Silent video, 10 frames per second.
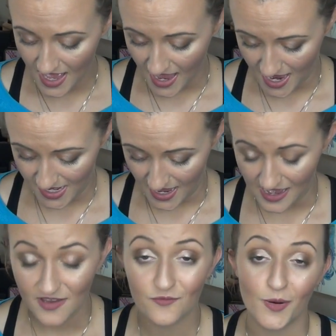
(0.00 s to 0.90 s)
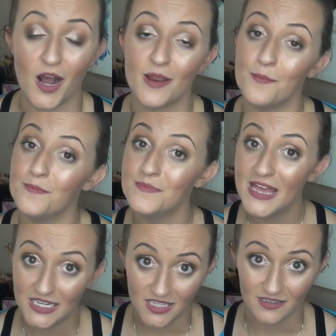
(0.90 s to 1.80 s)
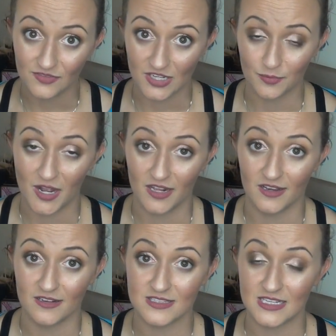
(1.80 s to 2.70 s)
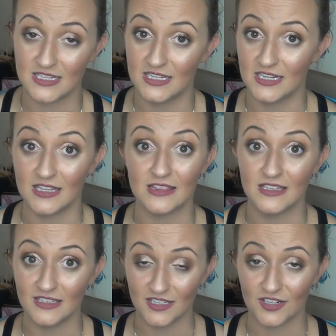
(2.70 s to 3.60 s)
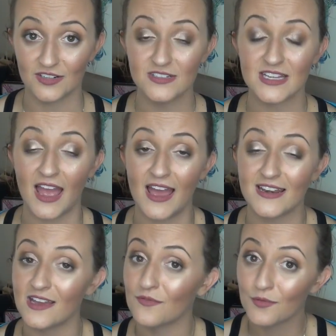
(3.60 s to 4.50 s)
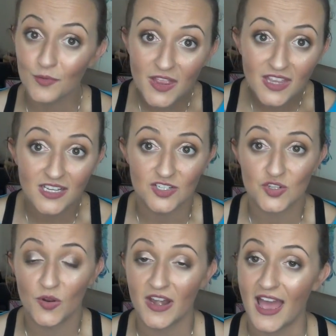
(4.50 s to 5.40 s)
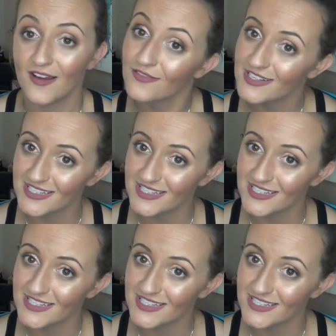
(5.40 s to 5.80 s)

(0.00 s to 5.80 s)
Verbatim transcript: And I've bought many of their products in the years, and I've really enjoyed every